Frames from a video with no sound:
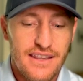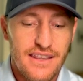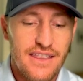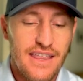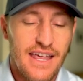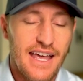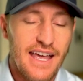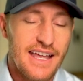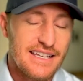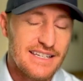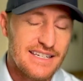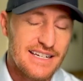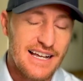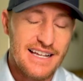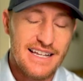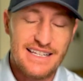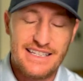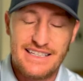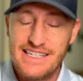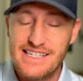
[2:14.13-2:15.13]
that
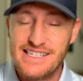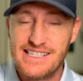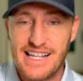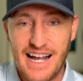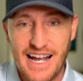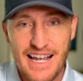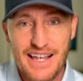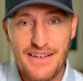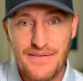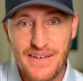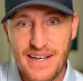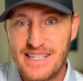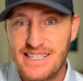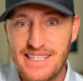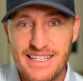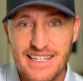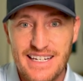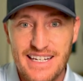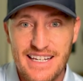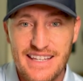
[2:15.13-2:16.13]
at least I
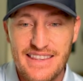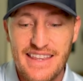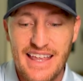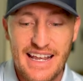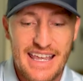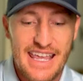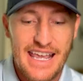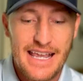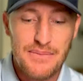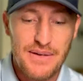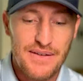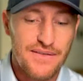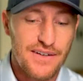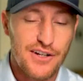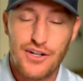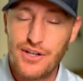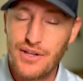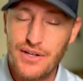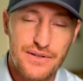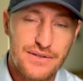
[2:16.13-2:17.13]
invested in that came even
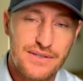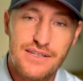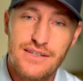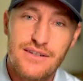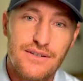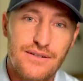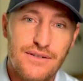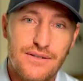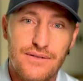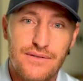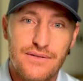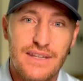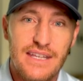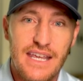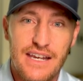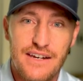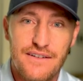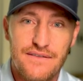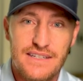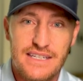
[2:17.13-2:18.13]
close to the
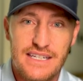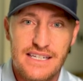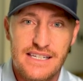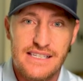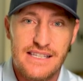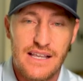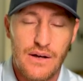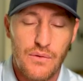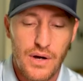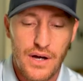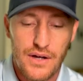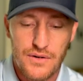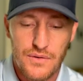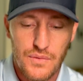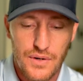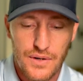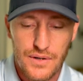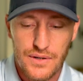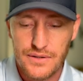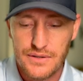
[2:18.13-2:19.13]
NFTs that Wilder
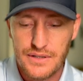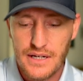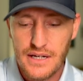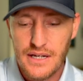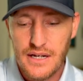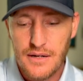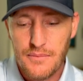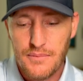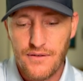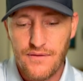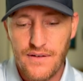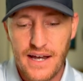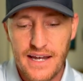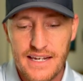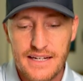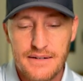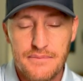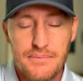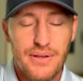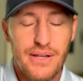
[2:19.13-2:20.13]
World
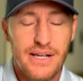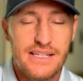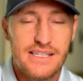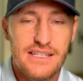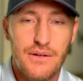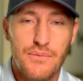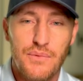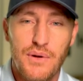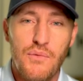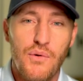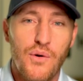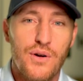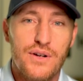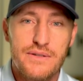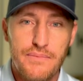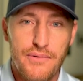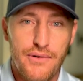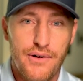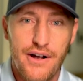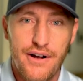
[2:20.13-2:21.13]
provided. Plus, the rewards
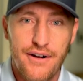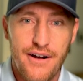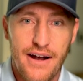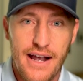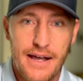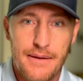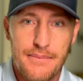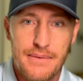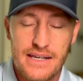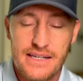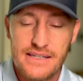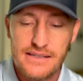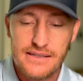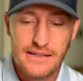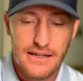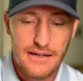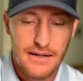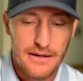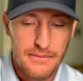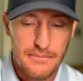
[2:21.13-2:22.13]
program is,
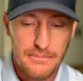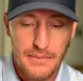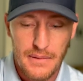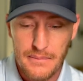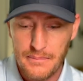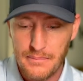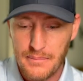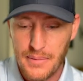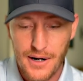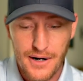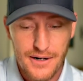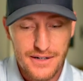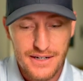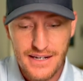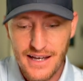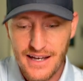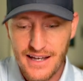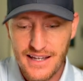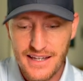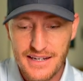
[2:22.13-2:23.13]
bar
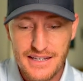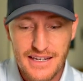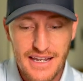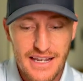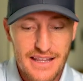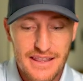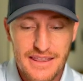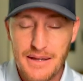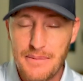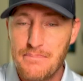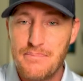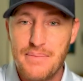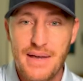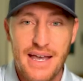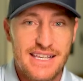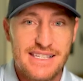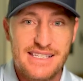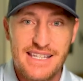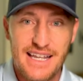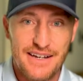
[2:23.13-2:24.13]
none, the
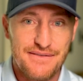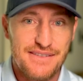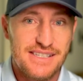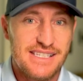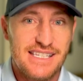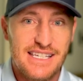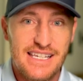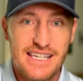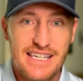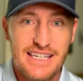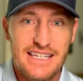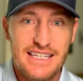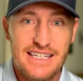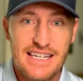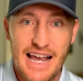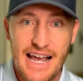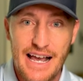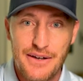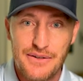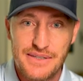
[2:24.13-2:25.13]
best I've seen
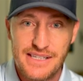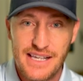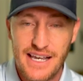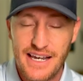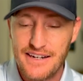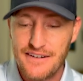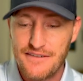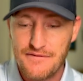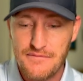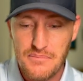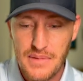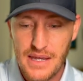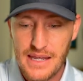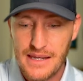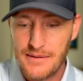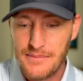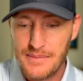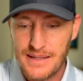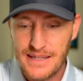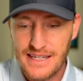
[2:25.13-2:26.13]
outside of
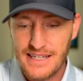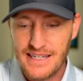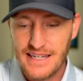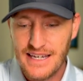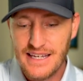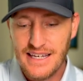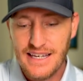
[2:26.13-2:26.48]
maybe